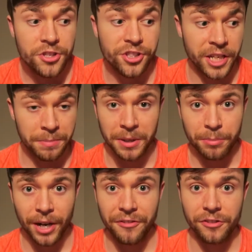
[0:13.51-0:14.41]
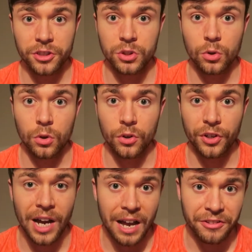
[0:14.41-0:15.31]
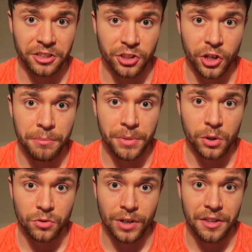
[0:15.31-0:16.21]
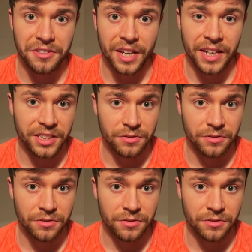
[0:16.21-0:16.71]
skipping breakfast or not having certain meals throughout the day.